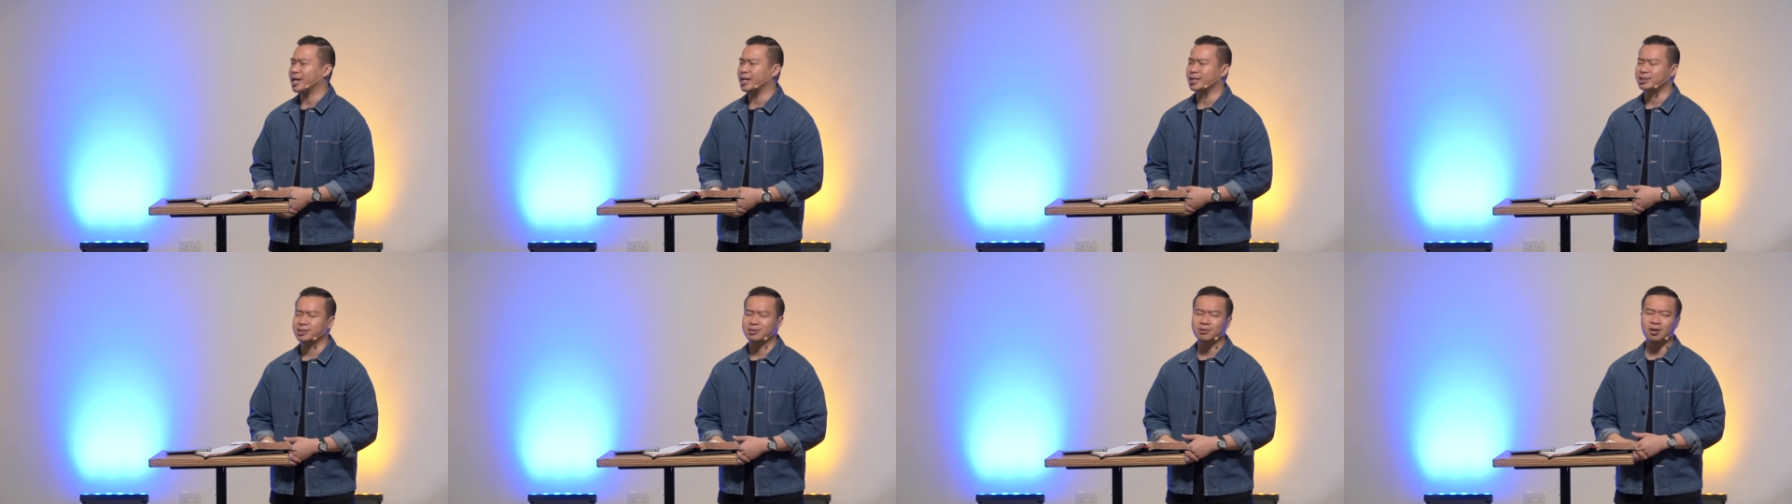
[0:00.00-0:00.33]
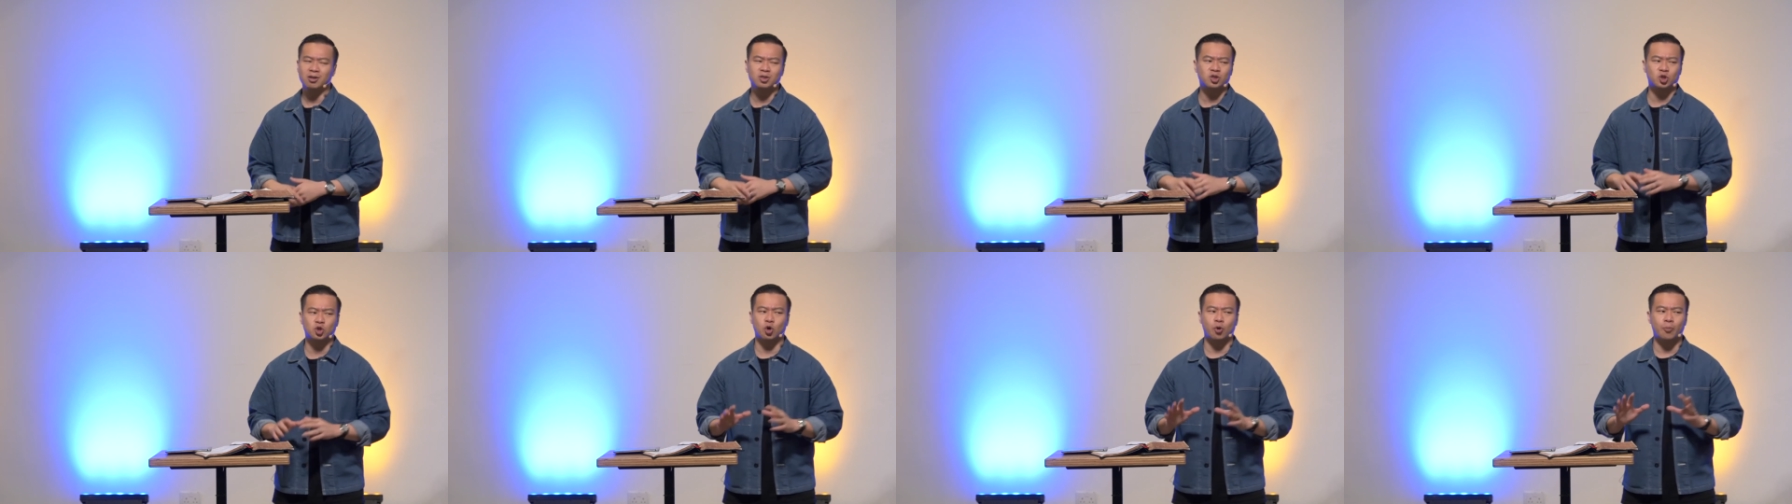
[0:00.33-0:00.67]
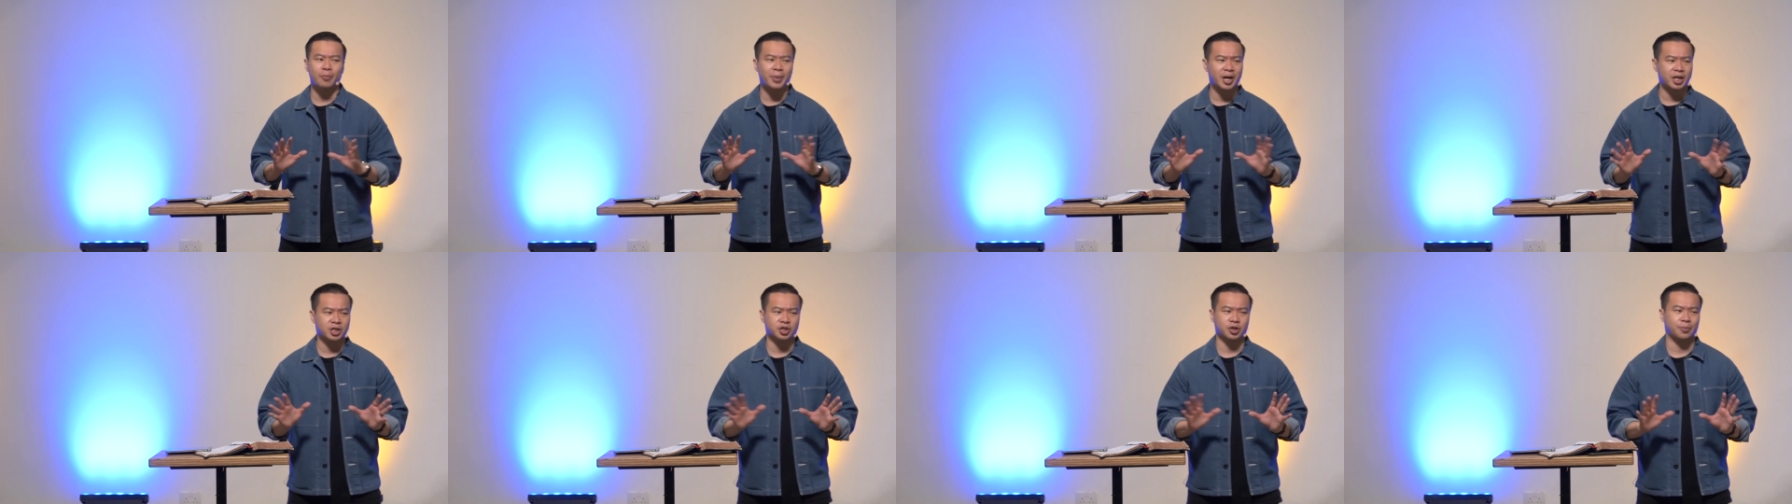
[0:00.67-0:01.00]
It's not so
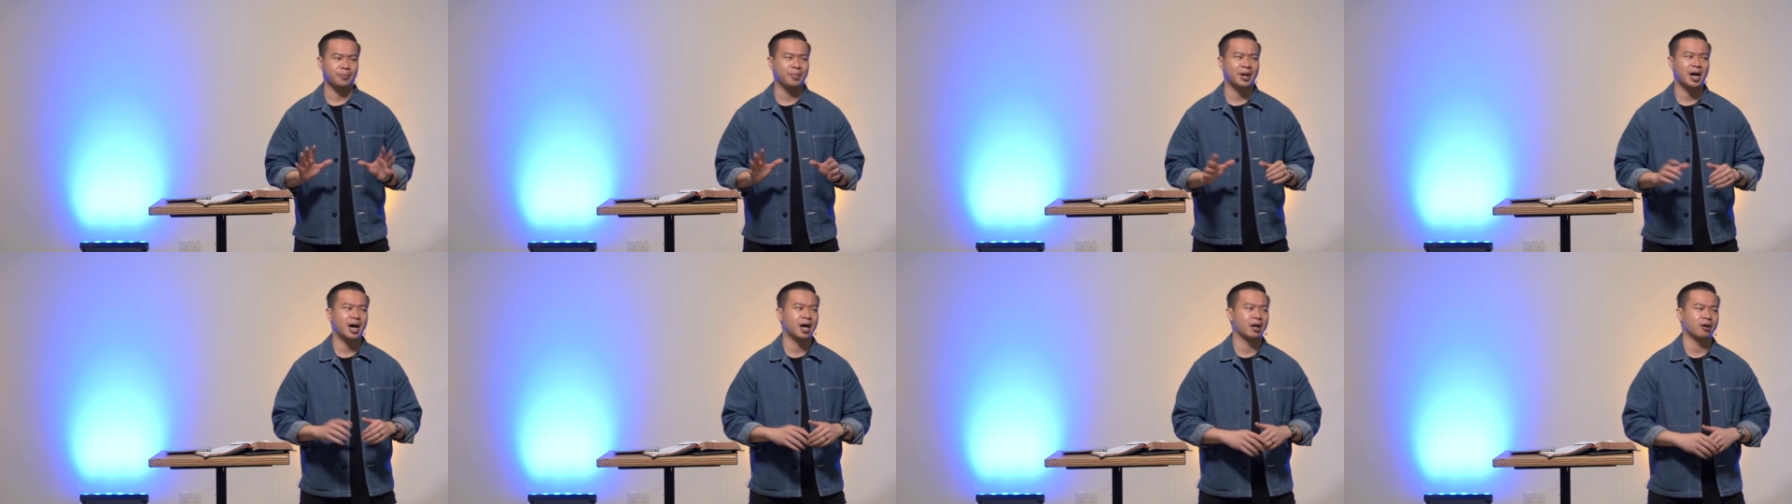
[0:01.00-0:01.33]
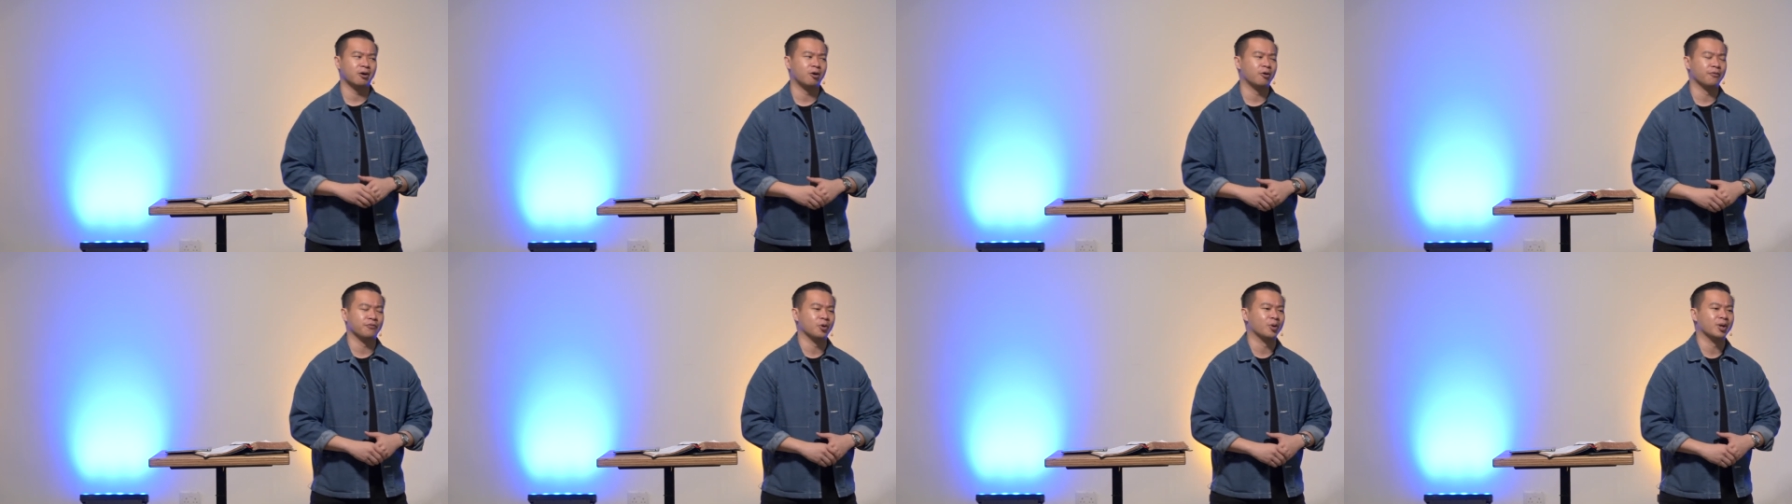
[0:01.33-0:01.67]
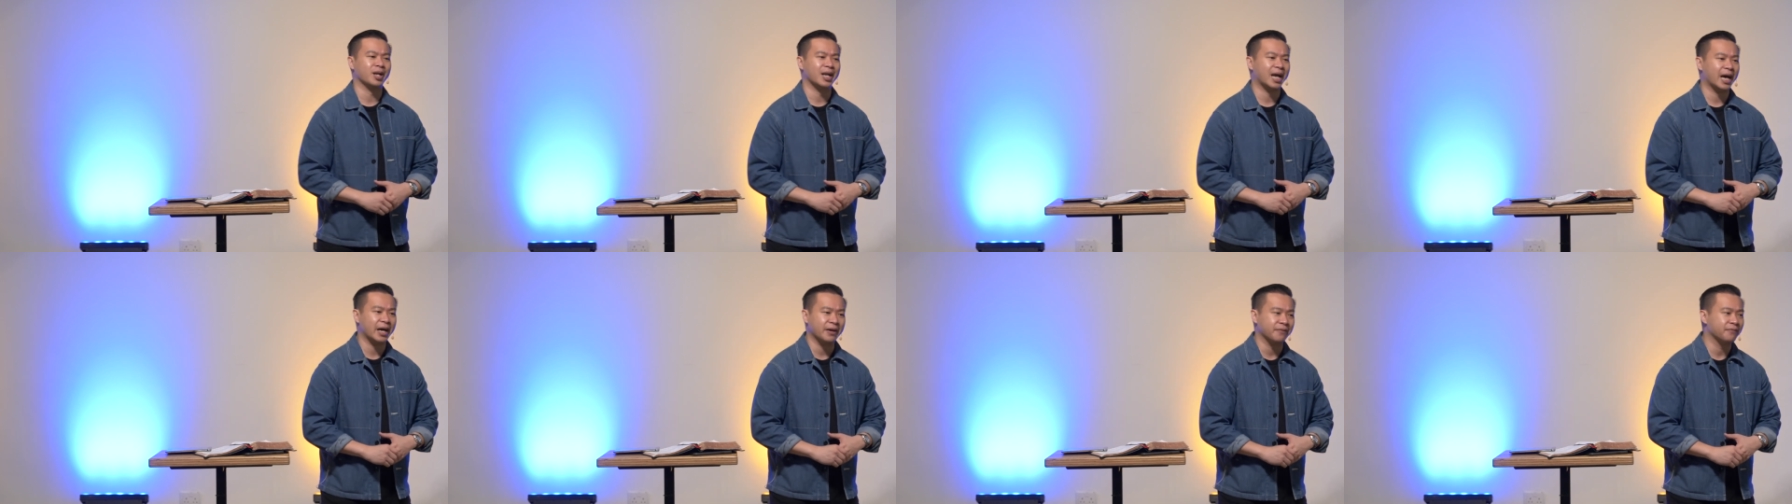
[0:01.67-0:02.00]
much a part of
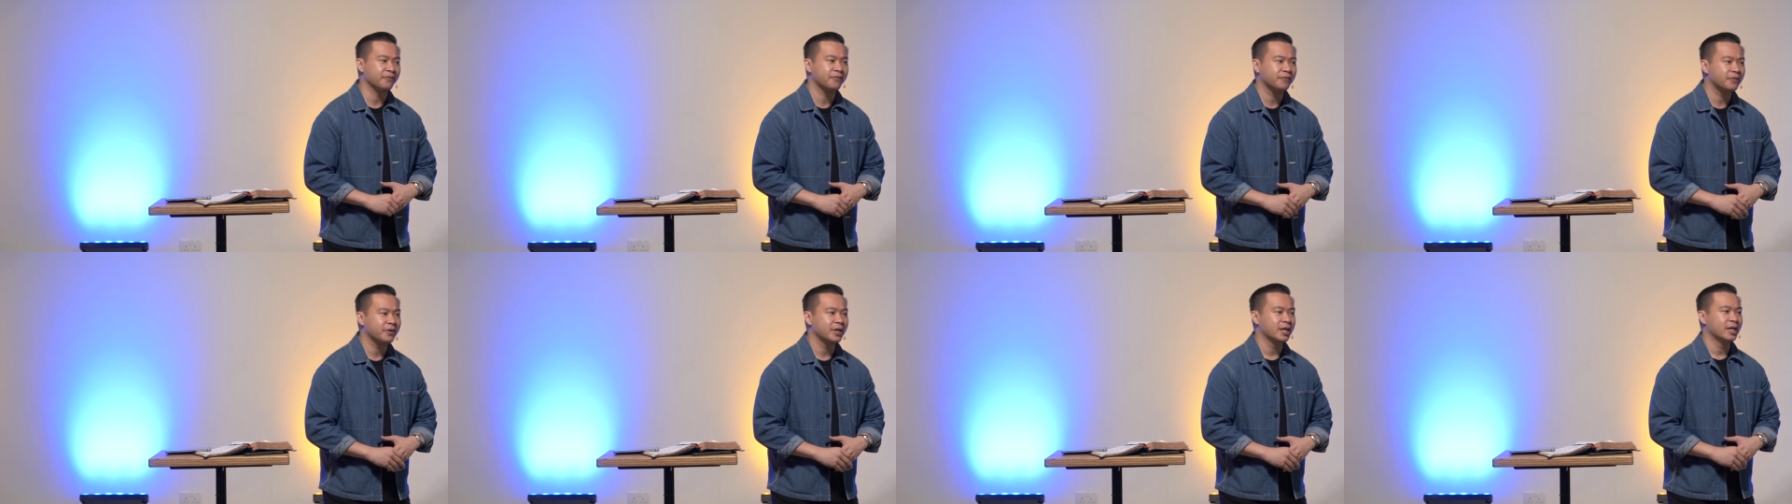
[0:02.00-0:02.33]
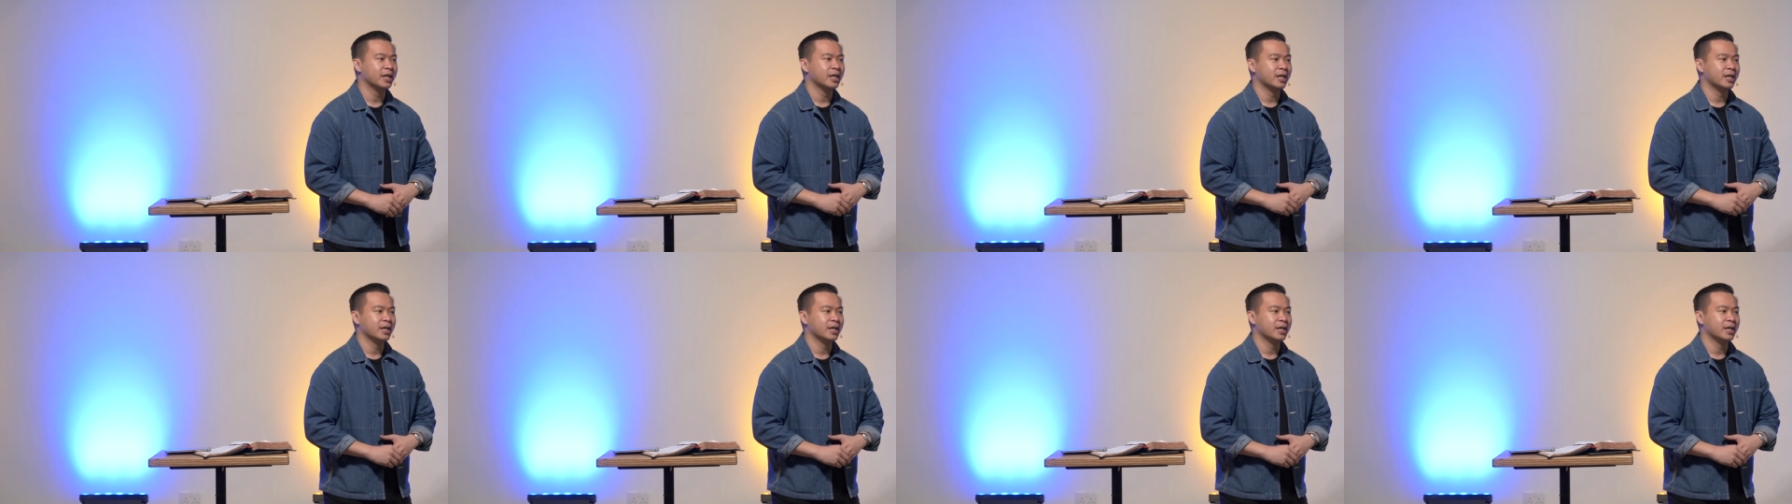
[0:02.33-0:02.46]
your life.